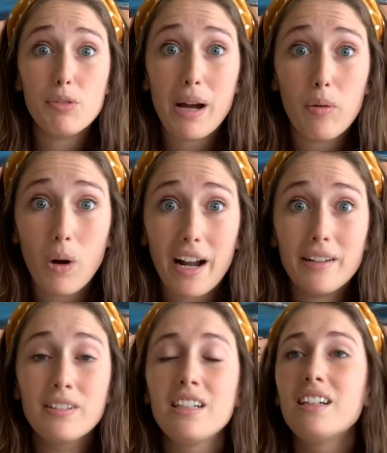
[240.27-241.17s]
my why.
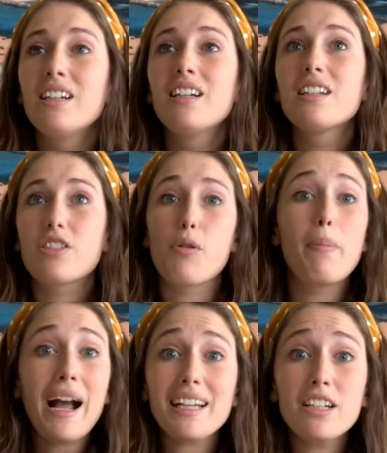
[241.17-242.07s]
So
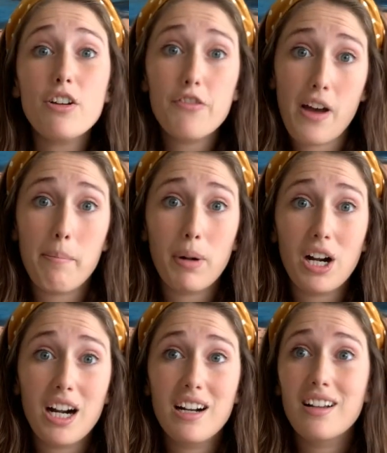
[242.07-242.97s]
back in
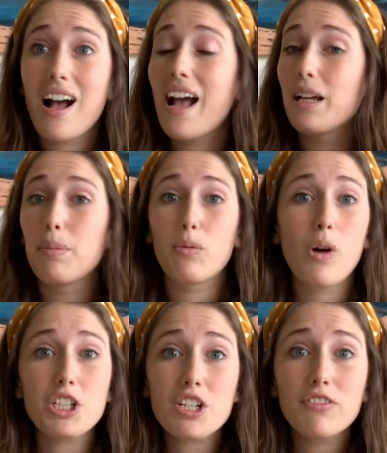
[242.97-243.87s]
November, I had been
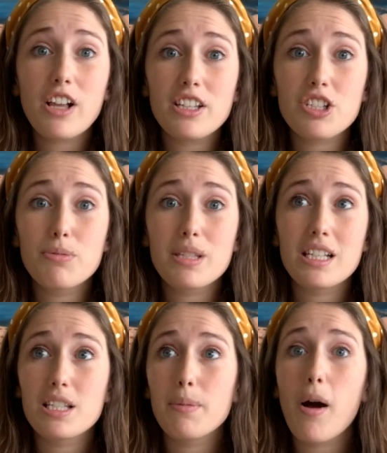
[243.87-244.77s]
watching floss tube
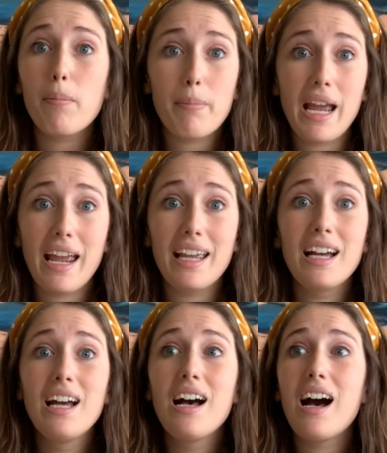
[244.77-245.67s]
since about May.
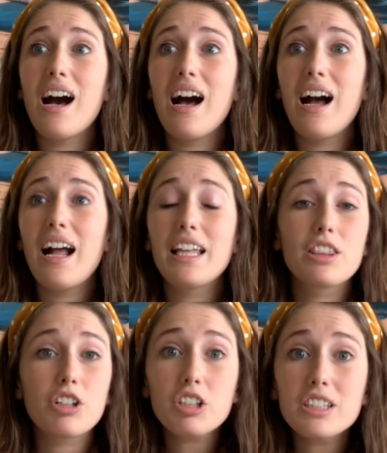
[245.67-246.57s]
I
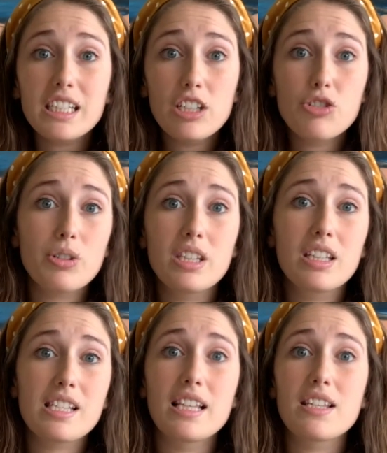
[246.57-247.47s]
thoroughly enjoyed the
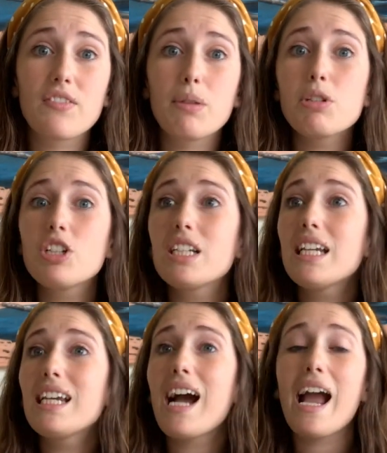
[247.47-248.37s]
sense of
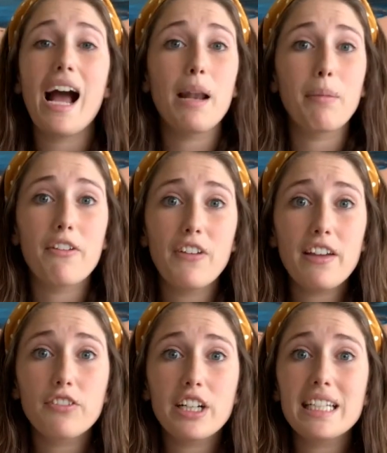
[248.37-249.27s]
community. I had my
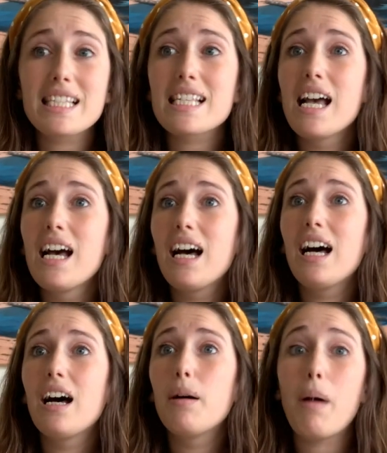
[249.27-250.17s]
favorites.
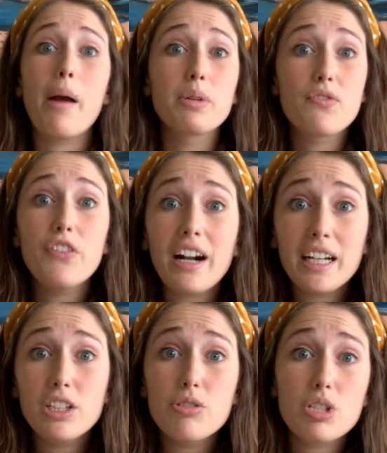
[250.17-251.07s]
I was
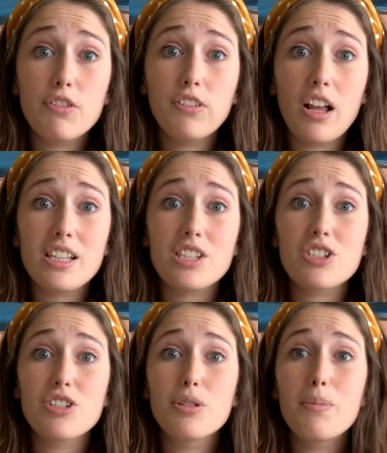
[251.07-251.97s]
very new to floss
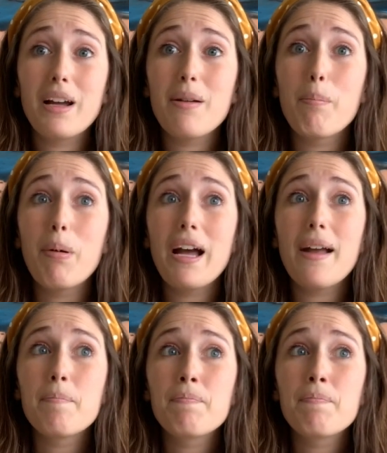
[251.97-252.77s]
tube, but